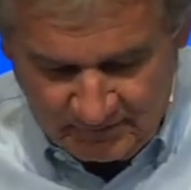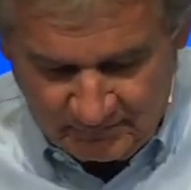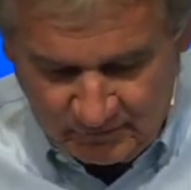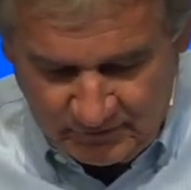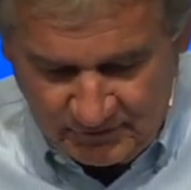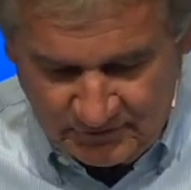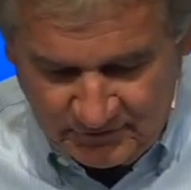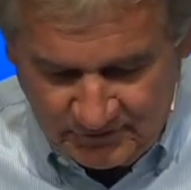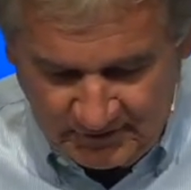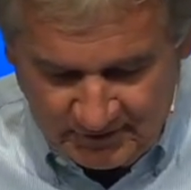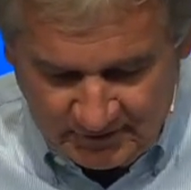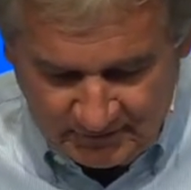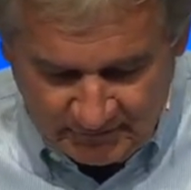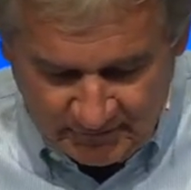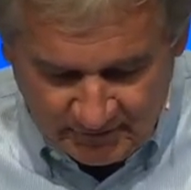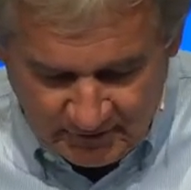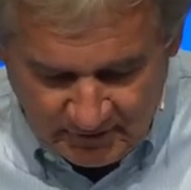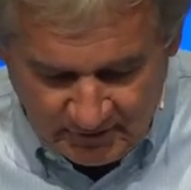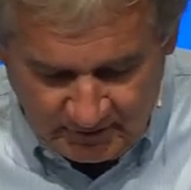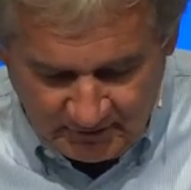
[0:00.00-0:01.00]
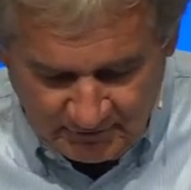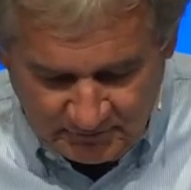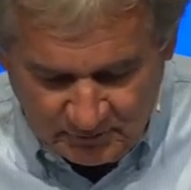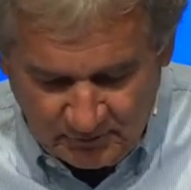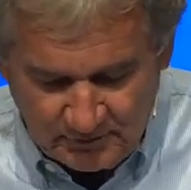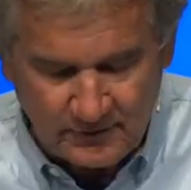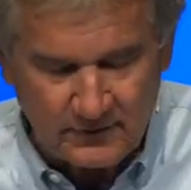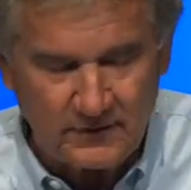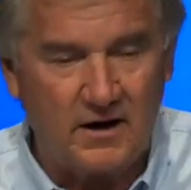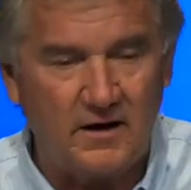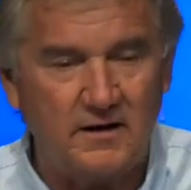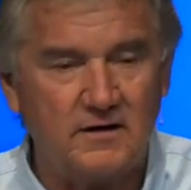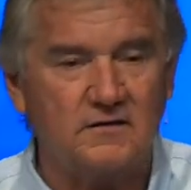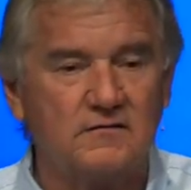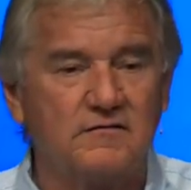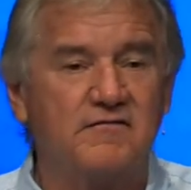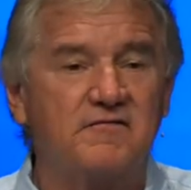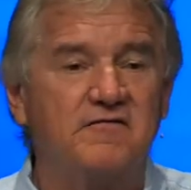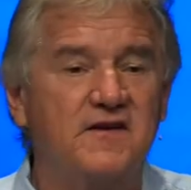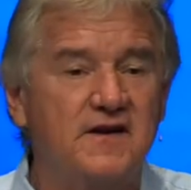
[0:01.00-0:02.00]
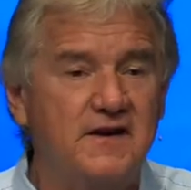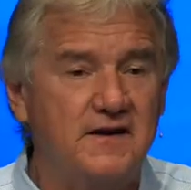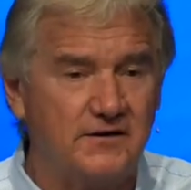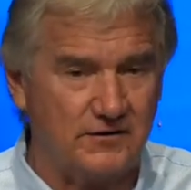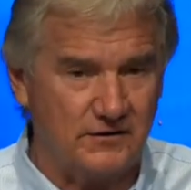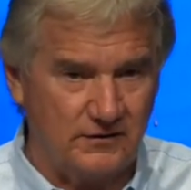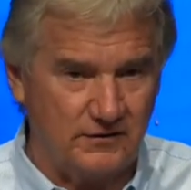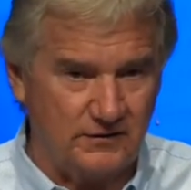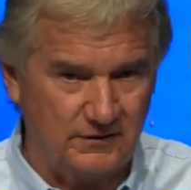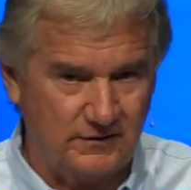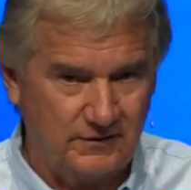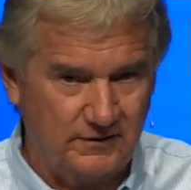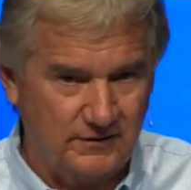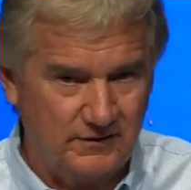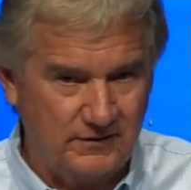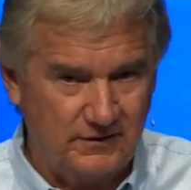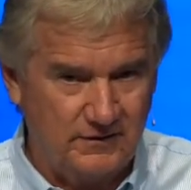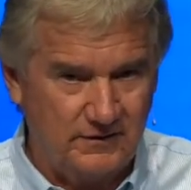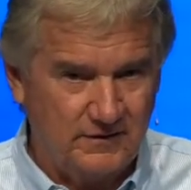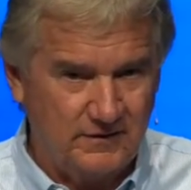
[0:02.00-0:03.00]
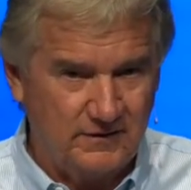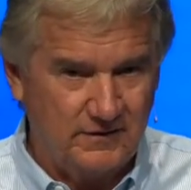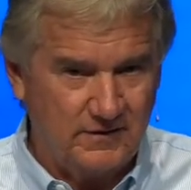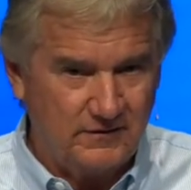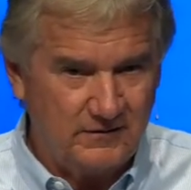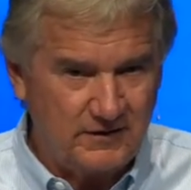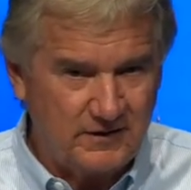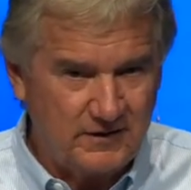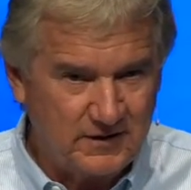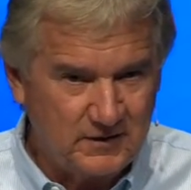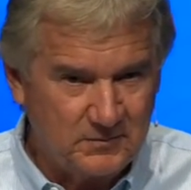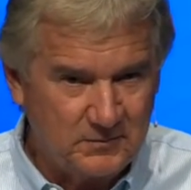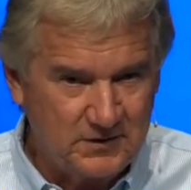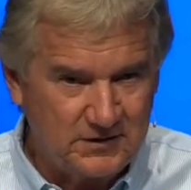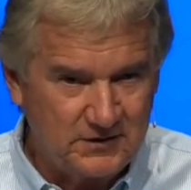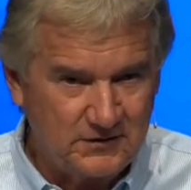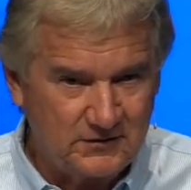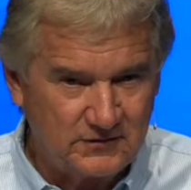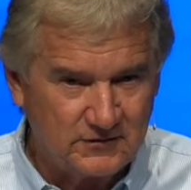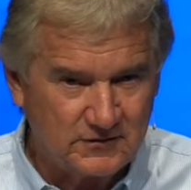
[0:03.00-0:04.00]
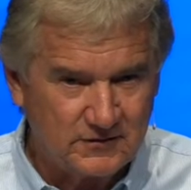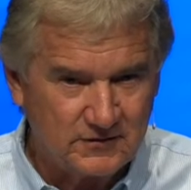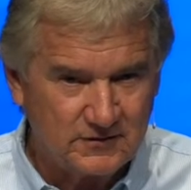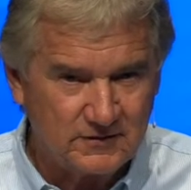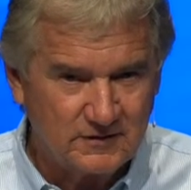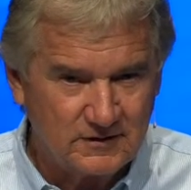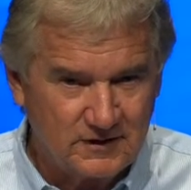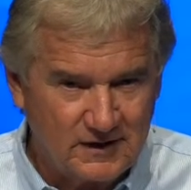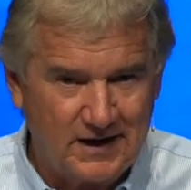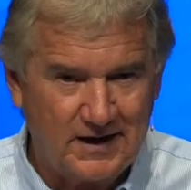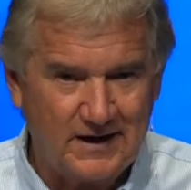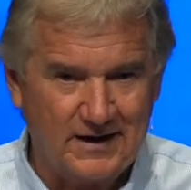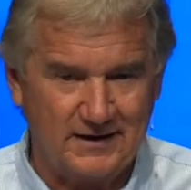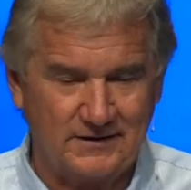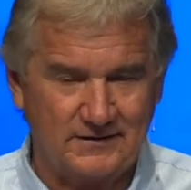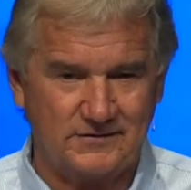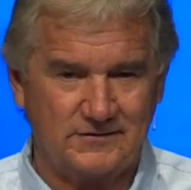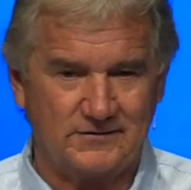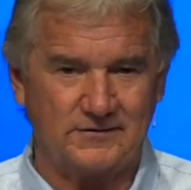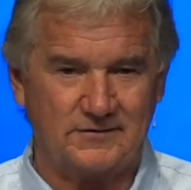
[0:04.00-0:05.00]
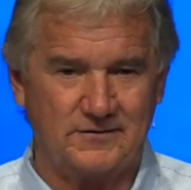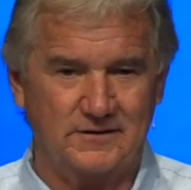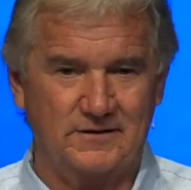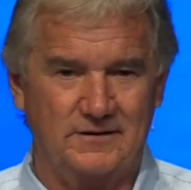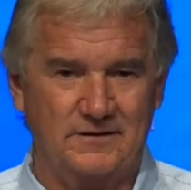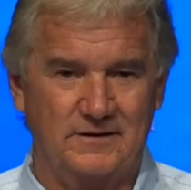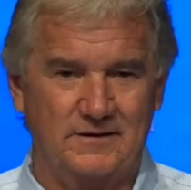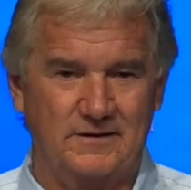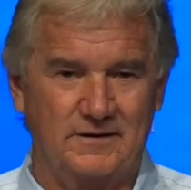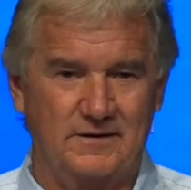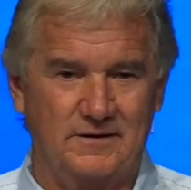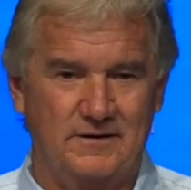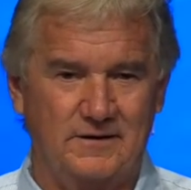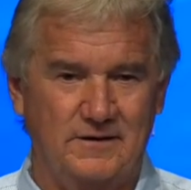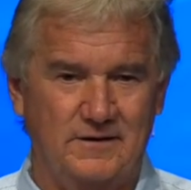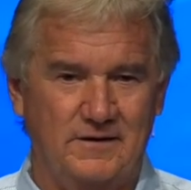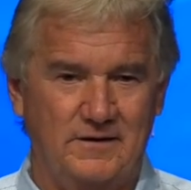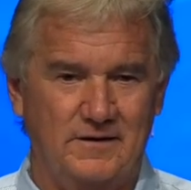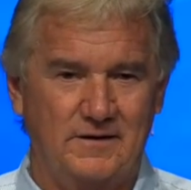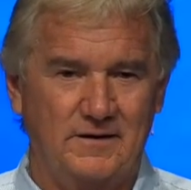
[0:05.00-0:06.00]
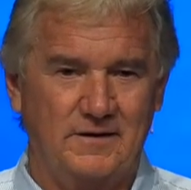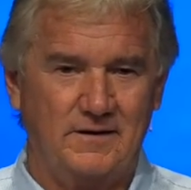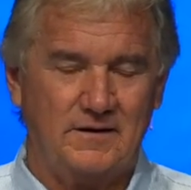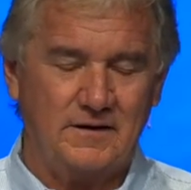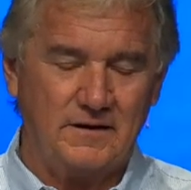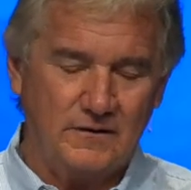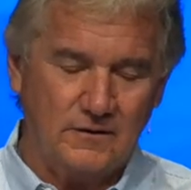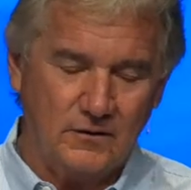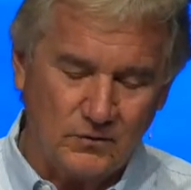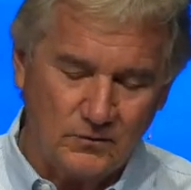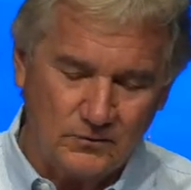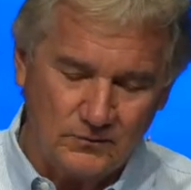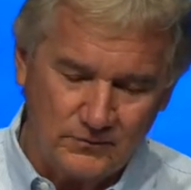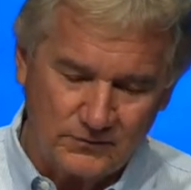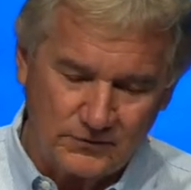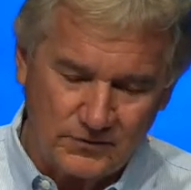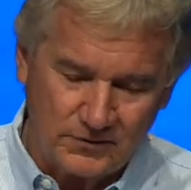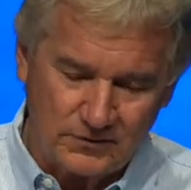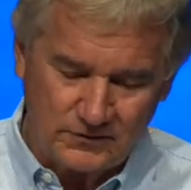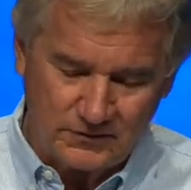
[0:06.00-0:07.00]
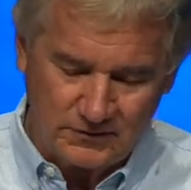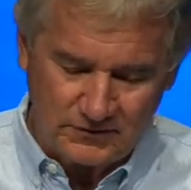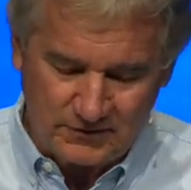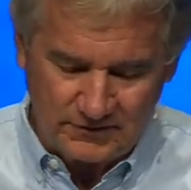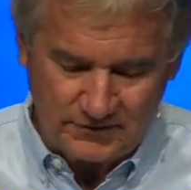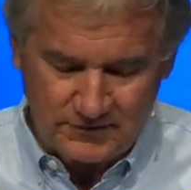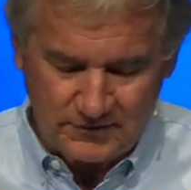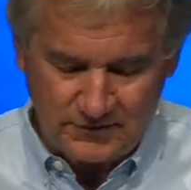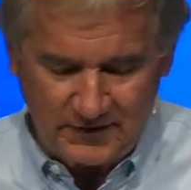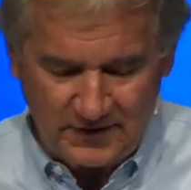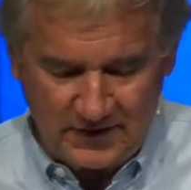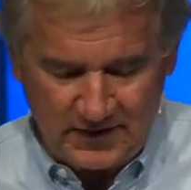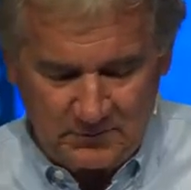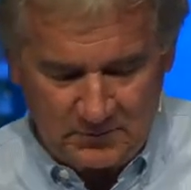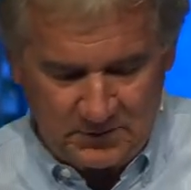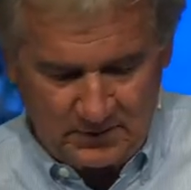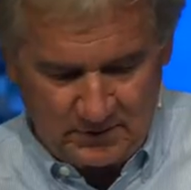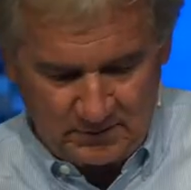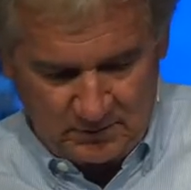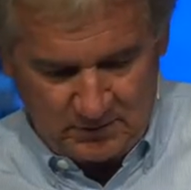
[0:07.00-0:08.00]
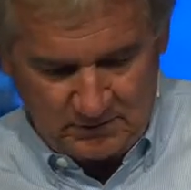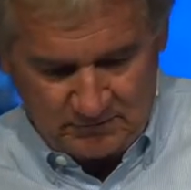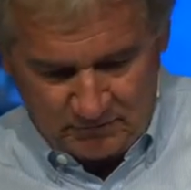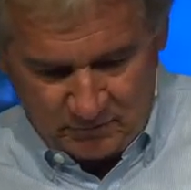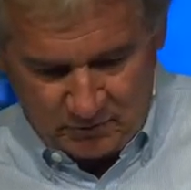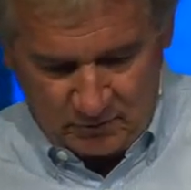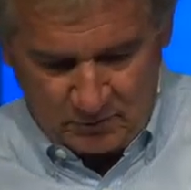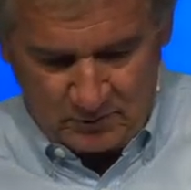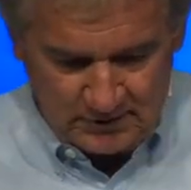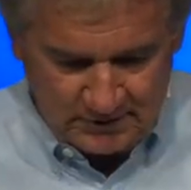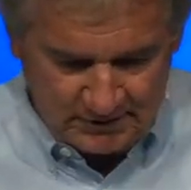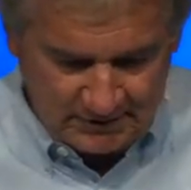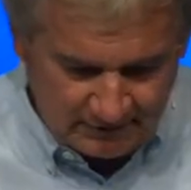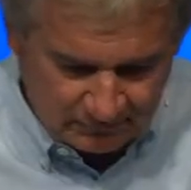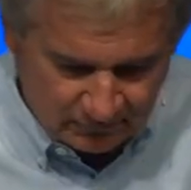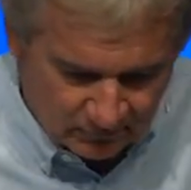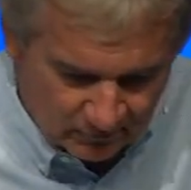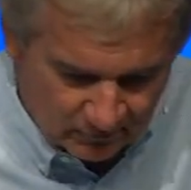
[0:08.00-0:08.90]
for the sake of the gospel. They're not in fear of the enemy's lies. You know, today, be, before we leave, we're